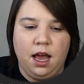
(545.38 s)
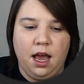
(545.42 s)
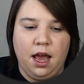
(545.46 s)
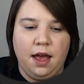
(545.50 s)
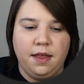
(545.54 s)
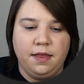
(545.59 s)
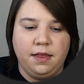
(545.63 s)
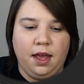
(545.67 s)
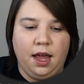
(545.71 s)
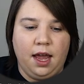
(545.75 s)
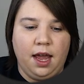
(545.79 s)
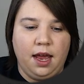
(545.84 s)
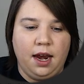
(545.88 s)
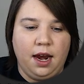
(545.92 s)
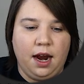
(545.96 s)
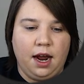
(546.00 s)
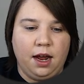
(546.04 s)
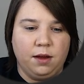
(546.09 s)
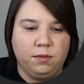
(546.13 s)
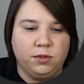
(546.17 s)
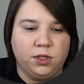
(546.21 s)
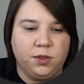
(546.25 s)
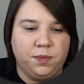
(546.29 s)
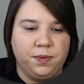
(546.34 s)
and then
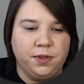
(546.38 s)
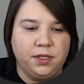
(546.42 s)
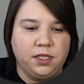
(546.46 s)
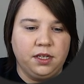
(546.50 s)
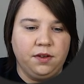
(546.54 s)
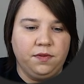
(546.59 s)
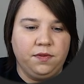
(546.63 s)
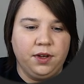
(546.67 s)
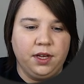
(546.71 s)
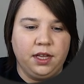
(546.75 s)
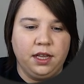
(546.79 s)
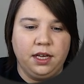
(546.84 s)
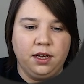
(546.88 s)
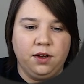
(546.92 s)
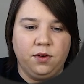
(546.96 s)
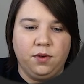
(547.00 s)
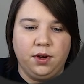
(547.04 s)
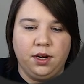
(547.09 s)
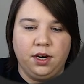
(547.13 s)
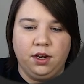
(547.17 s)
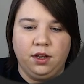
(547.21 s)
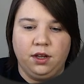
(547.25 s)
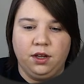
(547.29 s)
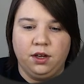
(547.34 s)
I'm specifically
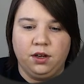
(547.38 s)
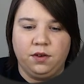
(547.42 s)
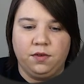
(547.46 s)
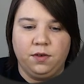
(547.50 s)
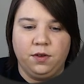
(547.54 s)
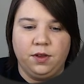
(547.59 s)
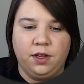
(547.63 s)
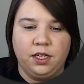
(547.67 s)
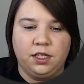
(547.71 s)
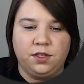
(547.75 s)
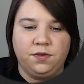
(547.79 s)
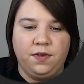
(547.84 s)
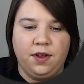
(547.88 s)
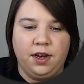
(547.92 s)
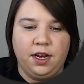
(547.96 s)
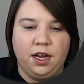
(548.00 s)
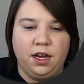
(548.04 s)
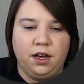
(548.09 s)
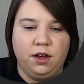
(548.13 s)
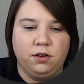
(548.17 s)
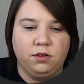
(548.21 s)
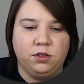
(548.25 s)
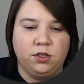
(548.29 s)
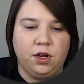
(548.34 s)
going to look for this
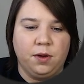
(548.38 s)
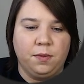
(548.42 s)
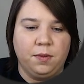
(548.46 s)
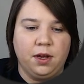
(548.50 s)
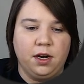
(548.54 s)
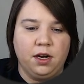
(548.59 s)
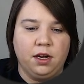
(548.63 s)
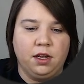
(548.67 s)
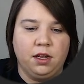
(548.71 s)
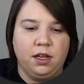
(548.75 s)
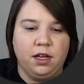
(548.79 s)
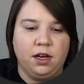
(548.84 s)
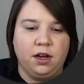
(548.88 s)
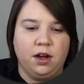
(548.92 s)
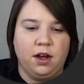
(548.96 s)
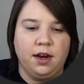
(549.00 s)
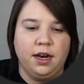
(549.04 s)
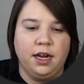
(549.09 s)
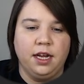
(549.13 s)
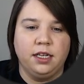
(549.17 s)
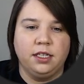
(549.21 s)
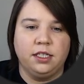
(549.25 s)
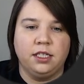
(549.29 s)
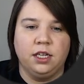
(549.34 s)
video. So I'm going to click
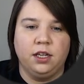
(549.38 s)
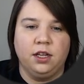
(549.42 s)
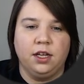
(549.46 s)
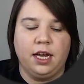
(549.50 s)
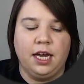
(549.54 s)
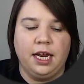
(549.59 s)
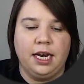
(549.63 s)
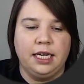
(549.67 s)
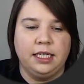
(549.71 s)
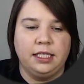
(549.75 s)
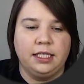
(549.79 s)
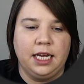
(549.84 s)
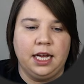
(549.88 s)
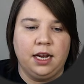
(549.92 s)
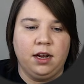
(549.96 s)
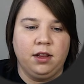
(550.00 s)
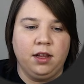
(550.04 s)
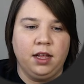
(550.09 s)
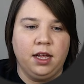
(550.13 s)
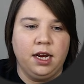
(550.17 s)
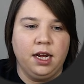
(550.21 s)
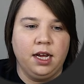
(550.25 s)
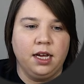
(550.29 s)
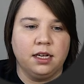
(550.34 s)
on it to look at its
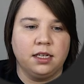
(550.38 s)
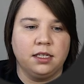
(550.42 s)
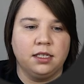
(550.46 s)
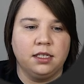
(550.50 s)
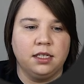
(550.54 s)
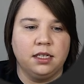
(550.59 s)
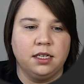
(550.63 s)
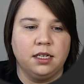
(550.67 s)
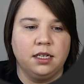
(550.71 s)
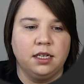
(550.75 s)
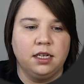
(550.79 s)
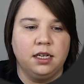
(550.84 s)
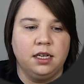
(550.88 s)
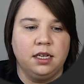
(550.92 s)
analytics.